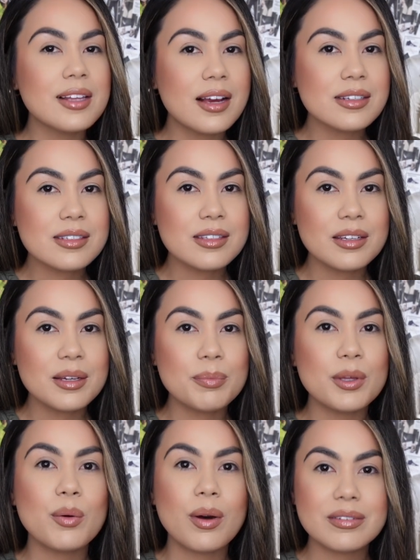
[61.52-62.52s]
last clip,
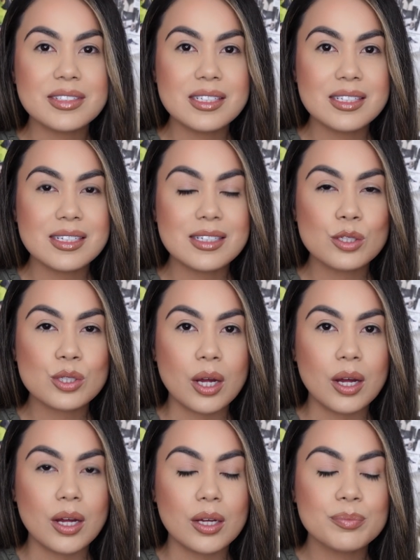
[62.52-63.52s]
you obviously
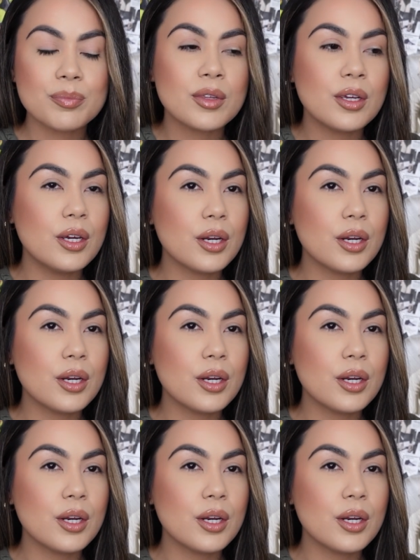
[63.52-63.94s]
saw, you